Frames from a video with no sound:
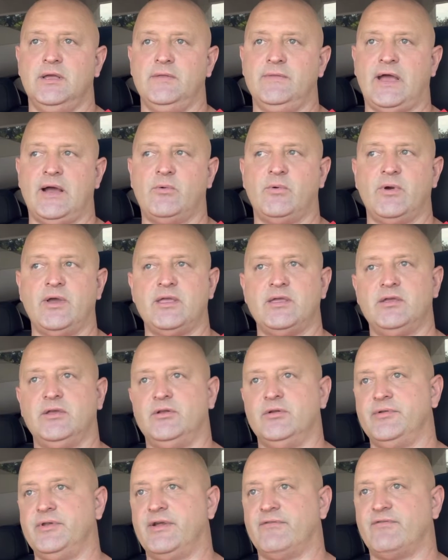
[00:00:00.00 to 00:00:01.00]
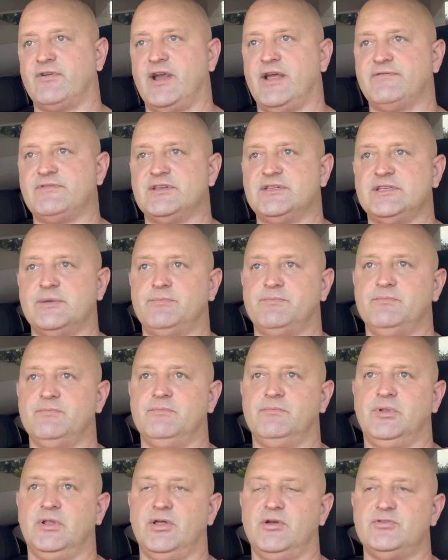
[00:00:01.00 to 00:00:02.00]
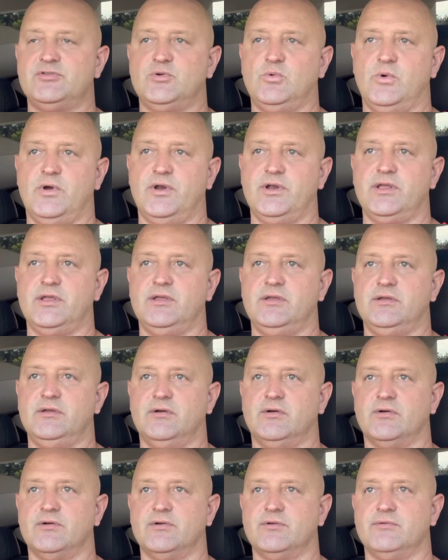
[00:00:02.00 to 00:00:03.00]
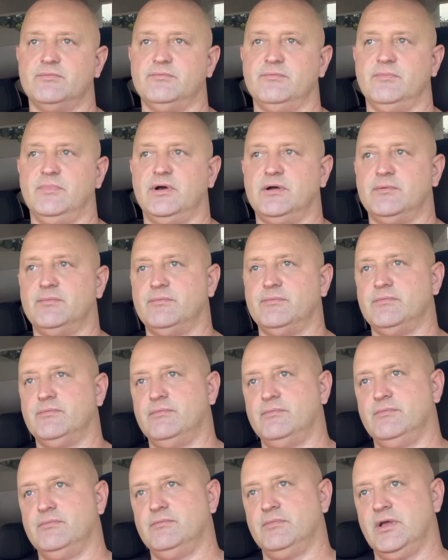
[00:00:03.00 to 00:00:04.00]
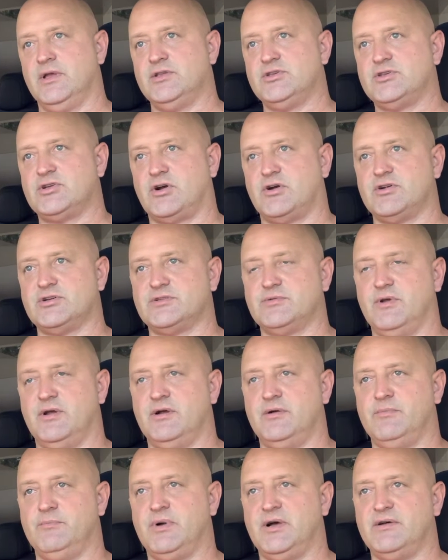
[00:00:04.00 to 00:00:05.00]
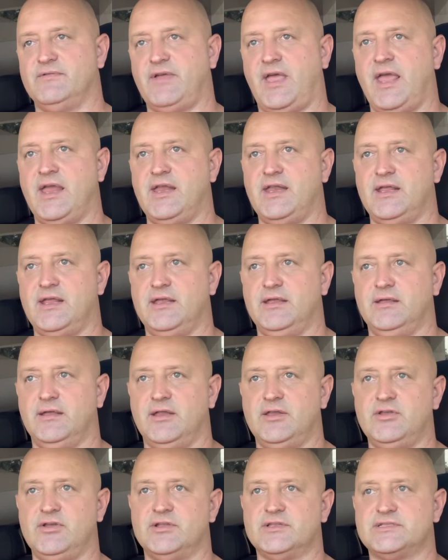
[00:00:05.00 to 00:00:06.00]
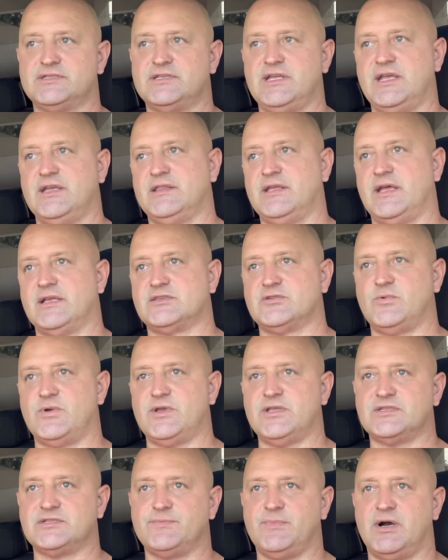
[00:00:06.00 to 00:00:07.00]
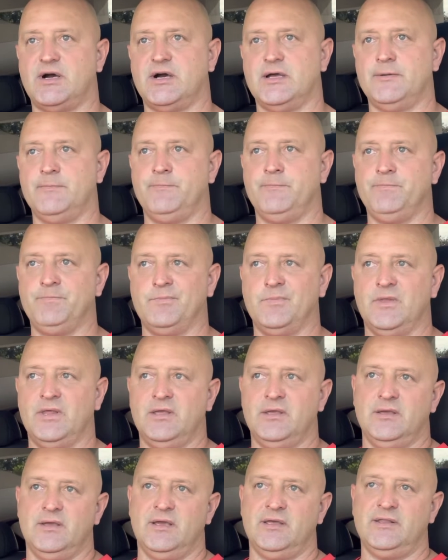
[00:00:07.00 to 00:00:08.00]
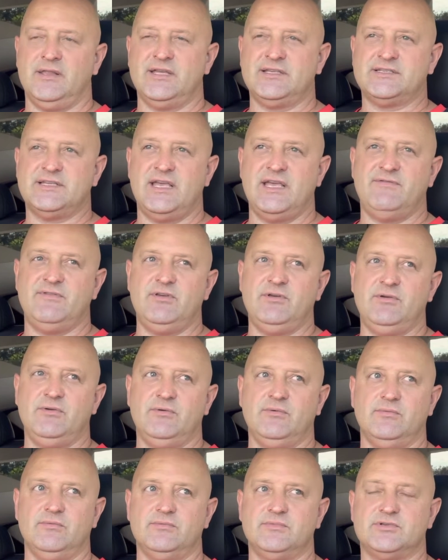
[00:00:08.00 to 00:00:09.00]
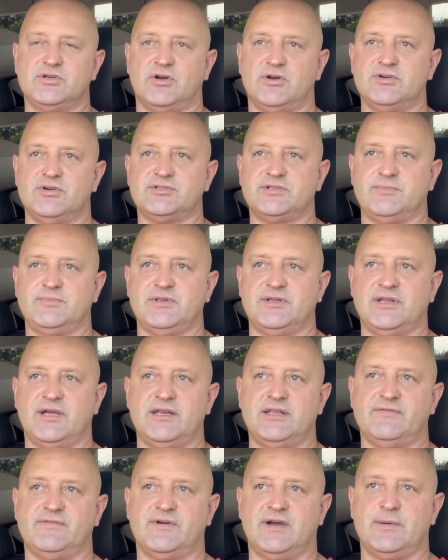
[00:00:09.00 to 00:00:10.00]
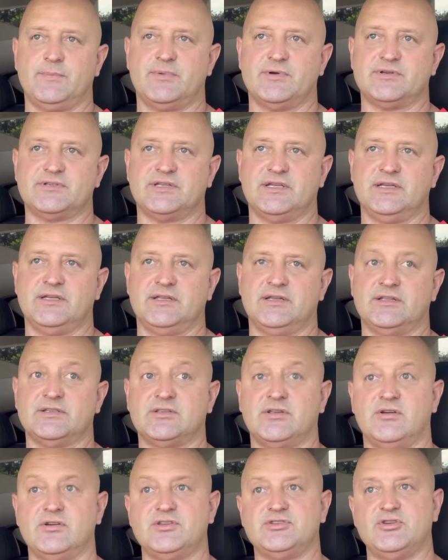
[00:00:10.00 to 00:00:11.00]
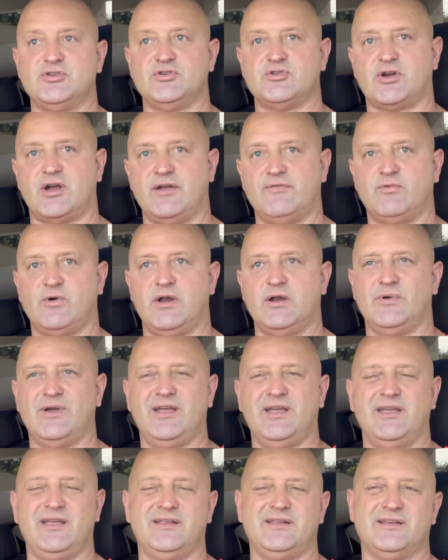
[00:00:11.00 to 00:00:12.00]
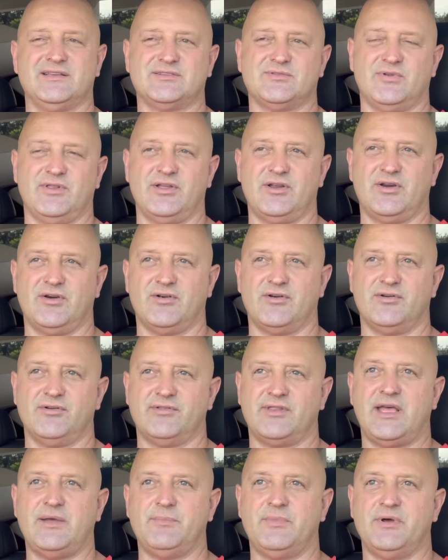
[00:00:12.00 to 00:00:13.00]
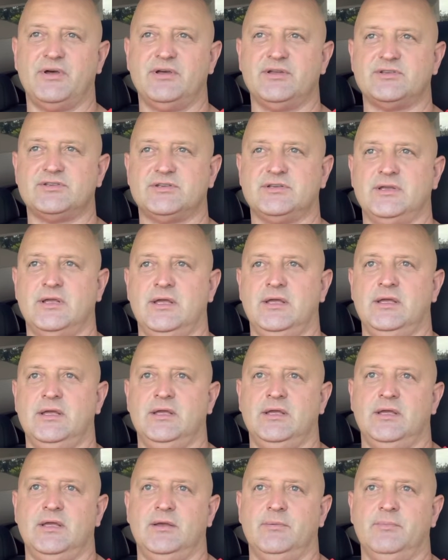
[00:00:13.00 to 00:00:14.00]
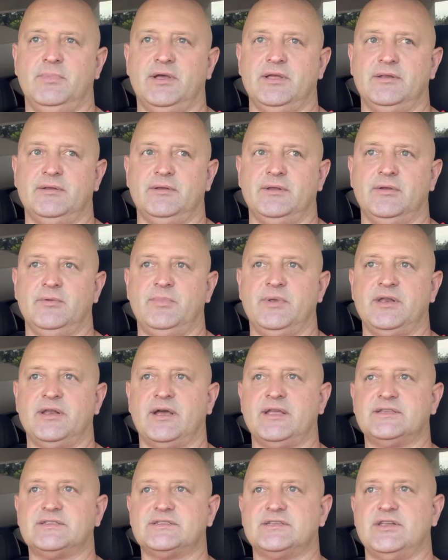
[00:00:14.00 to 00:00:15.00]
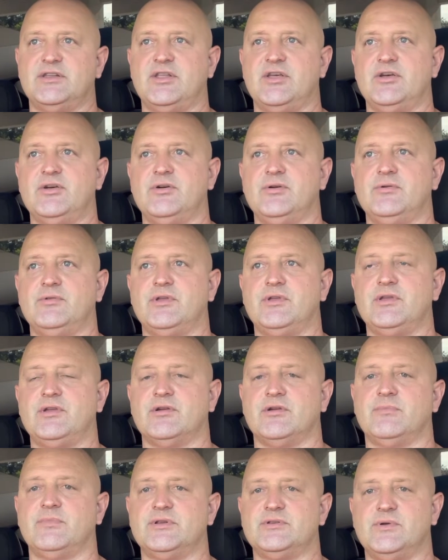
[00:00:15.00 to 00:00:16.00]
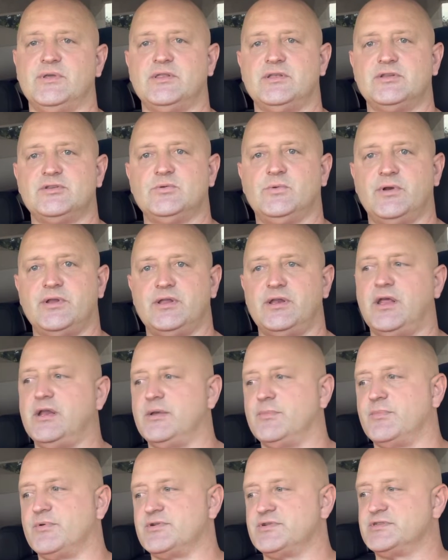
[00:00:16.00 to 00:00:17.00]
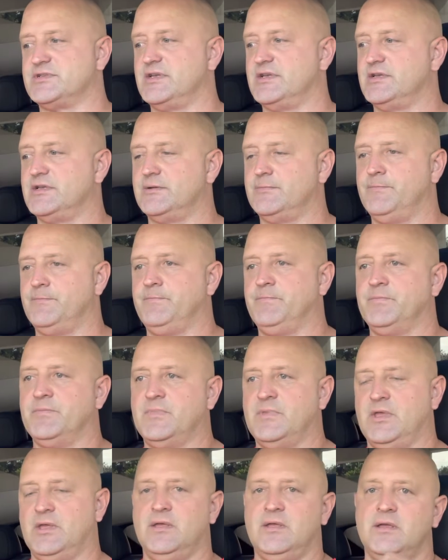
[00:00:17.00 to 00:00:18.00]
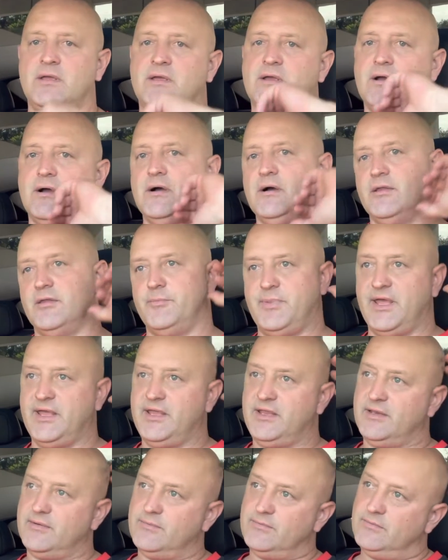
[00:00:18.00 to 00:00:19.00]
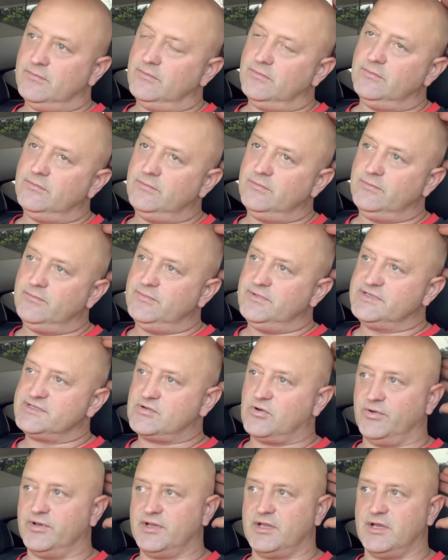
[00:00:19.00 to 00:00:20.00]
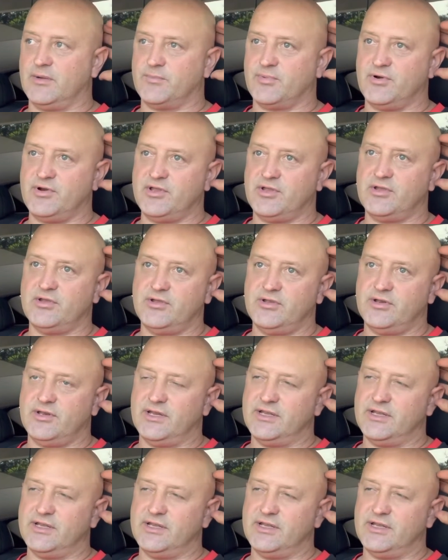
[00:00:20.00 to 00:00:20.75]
That way you don't never have to dip below 20 or charge above 80, and you can stay in that sweet spot. And they say if you charge up to 95%, as long as you drive right away, it doesn't really hurt that much. But it would be nice to know that you're between the 20 and 80%. The paint is holding up pretty good.